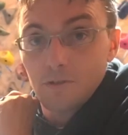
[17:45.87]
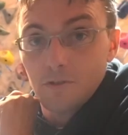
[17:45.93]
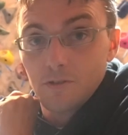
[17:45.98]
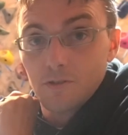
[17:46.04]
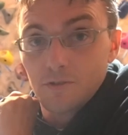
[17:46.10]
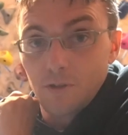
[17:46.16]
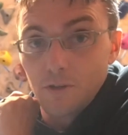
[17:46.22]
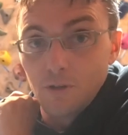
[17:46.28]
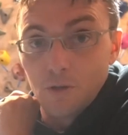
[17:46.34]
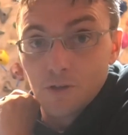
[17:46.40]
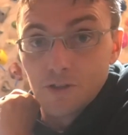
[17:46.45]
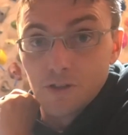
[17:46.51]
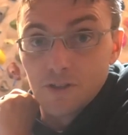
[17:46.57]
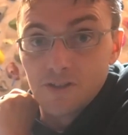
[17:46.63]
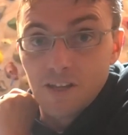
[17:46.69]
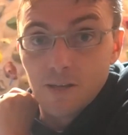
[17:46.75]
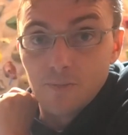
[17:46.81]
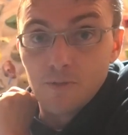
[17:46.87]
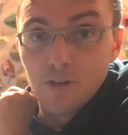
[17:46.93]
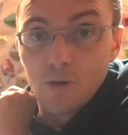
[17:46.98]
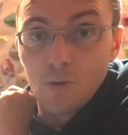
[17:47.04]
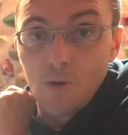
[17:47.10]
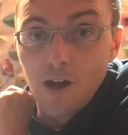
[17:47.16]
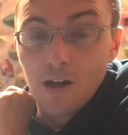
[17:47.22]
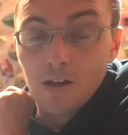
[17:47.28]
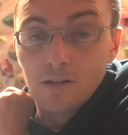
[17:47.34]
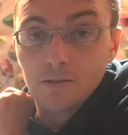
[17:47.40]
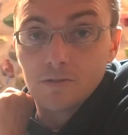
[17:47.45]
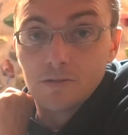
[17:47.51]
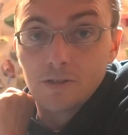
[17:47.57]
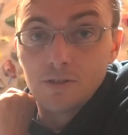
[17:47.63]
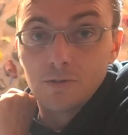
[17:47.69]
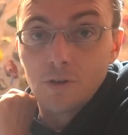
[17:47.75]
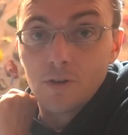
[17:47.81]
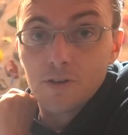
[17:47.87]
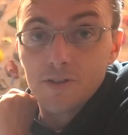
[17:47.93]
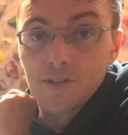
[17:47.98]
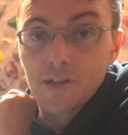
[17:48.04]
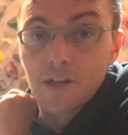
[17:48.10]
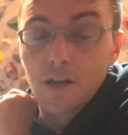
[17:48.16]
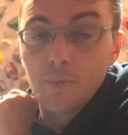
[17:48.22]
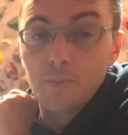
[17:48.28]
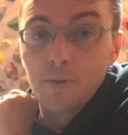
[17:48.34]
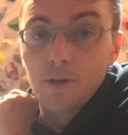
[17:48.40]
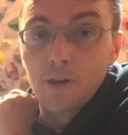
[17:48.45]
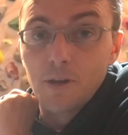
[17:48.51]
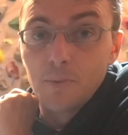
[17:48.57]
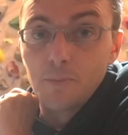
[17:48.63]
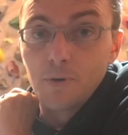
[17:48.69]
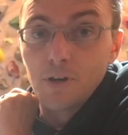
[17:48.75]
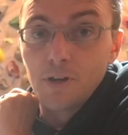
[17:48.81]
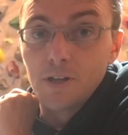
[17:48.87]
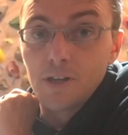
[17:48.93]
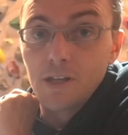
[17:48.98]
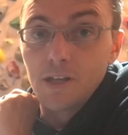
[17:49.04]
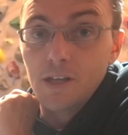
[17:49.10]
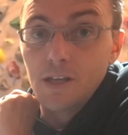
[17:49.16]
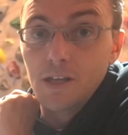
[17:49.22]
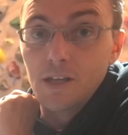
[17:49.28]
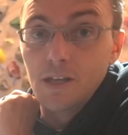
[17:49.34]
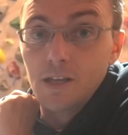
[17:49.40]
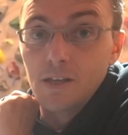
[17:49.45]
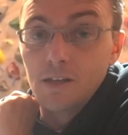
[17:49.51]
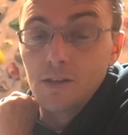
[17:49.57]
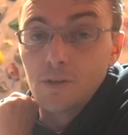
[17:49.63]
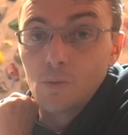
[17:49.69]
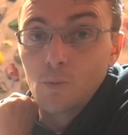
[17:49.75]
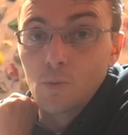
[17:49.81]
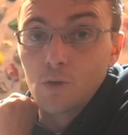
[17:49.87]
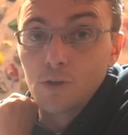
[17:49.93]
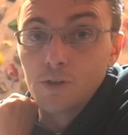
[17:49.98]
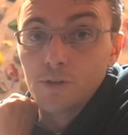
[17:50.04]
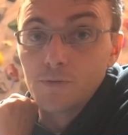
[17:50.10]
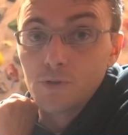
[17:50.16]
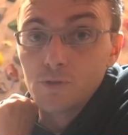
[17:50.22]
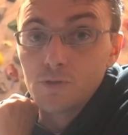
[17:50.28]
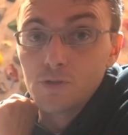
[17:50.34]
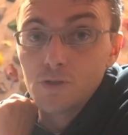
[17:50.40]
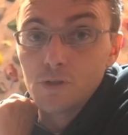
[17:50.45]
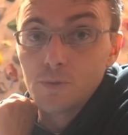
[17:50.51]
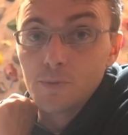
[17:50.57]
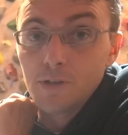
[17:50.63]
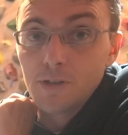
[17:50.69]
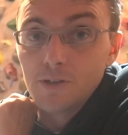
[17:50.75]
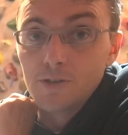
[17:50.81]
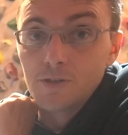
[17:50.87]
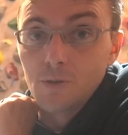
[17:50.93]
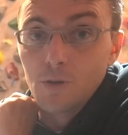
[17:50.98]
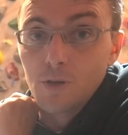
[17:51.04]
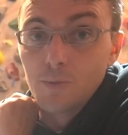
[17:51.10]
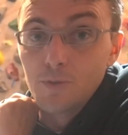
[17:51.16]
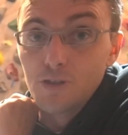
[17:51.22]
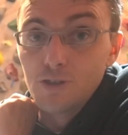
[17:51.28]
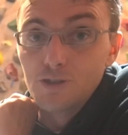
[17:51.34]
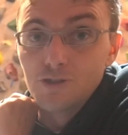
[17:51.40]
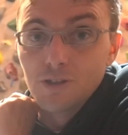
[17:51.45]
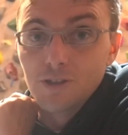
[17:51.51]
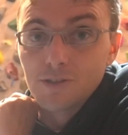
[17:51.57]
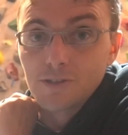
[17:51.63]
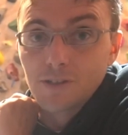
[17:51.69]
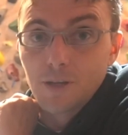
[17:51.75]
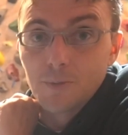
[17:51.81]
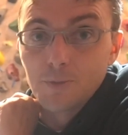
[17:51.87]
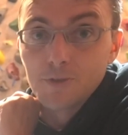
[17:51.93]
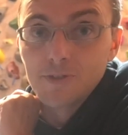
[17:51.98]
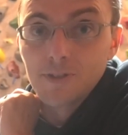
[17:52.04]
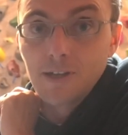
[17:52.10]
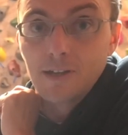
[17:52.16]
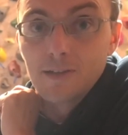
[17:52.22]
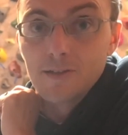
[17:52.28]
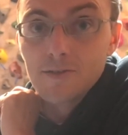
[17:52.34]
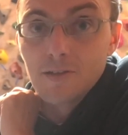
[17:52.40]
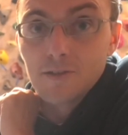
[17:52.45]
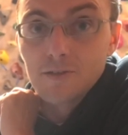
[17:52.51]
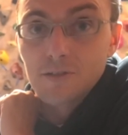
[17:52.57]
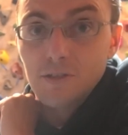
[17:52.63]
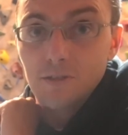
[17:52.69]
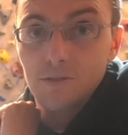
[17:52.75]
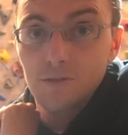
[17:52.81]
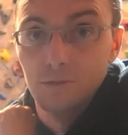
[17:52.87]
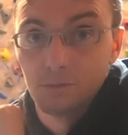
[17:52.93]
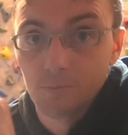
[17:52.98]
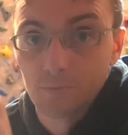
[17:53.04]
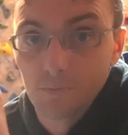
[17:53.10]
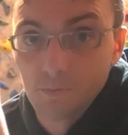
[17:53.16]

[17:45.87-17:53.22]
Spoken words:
So I know it's going to take me a while to do all the setup, but in the world of YouTube, it's going to be just a couple seconds. I'll see you soon.